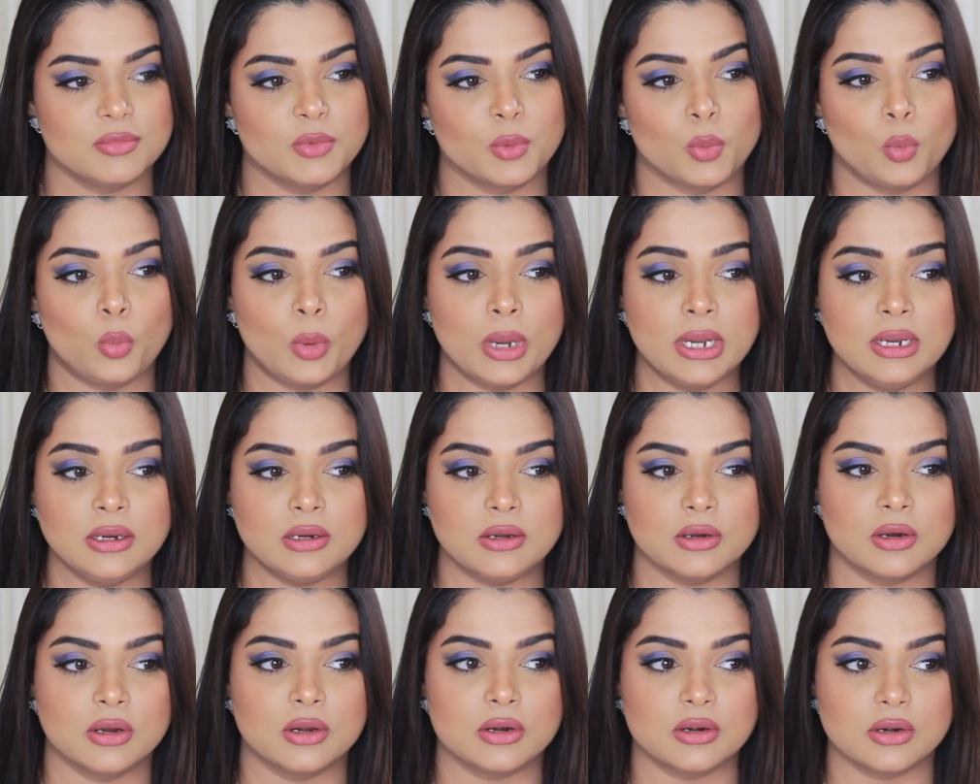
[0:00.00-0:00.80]

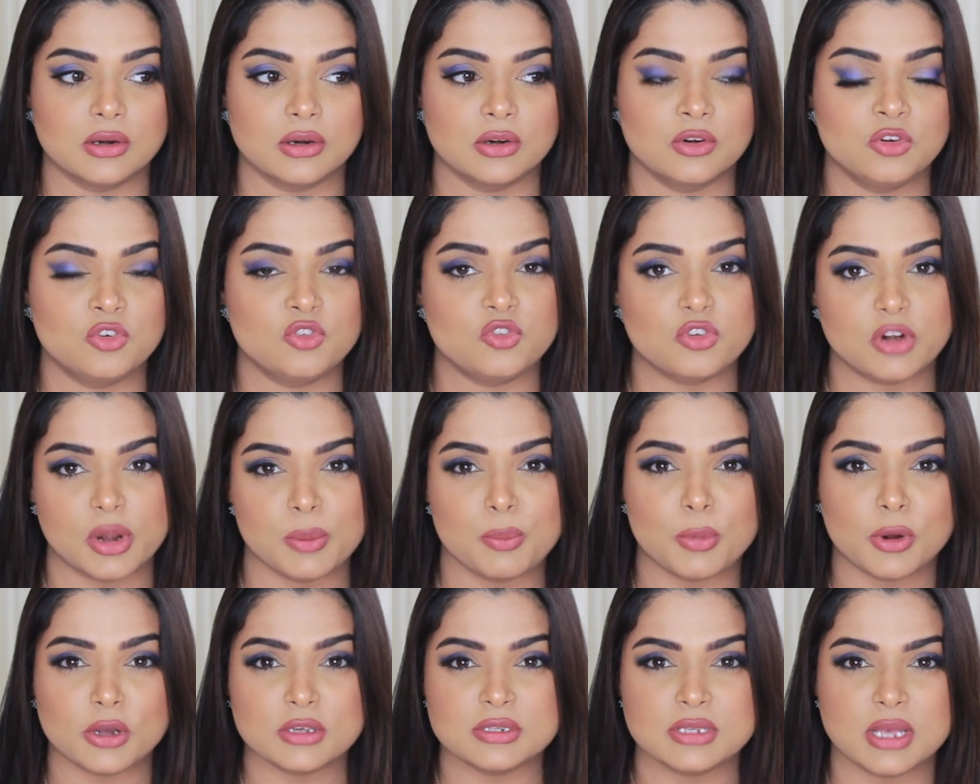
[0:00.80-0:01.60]
winter
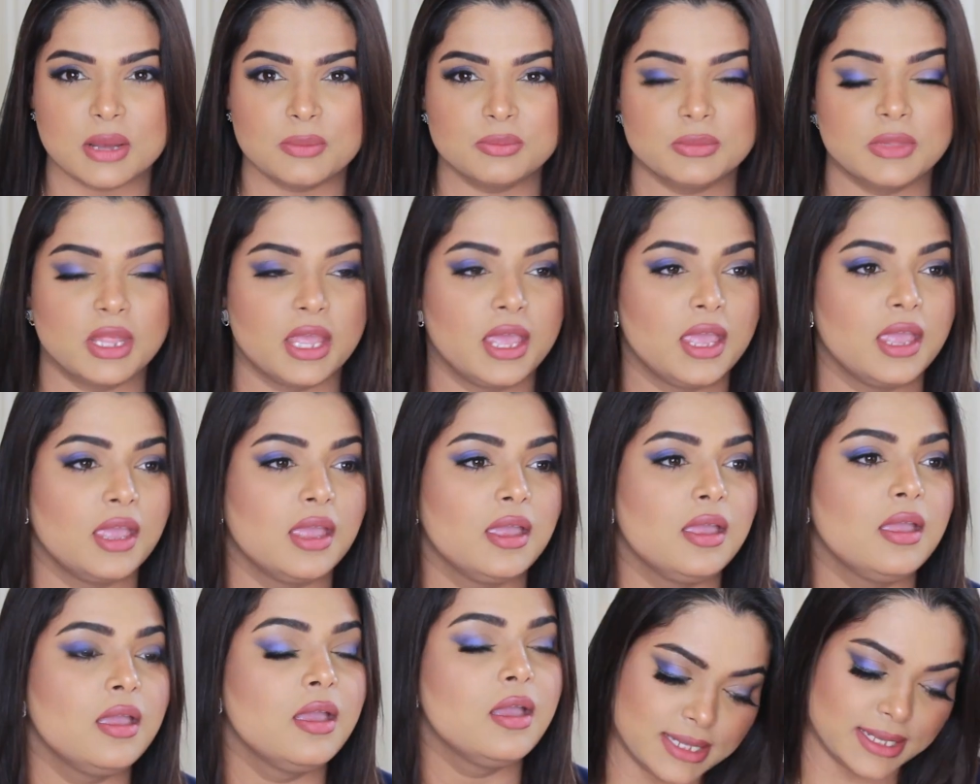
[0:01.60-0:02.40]
trip or
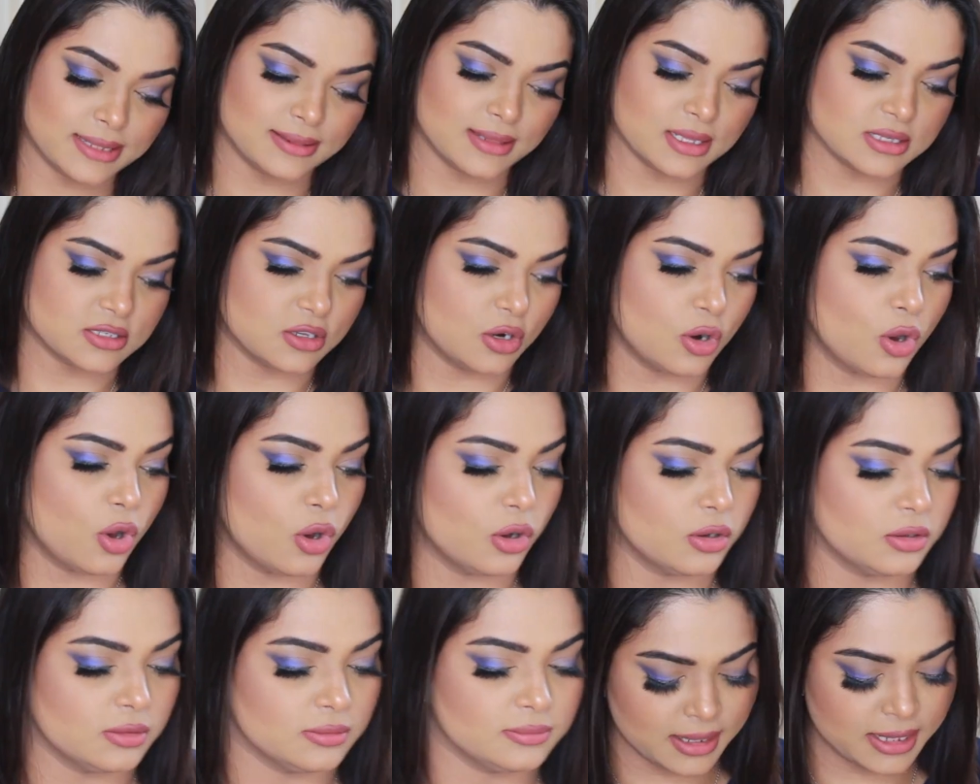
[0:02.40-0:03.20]
something, take this along.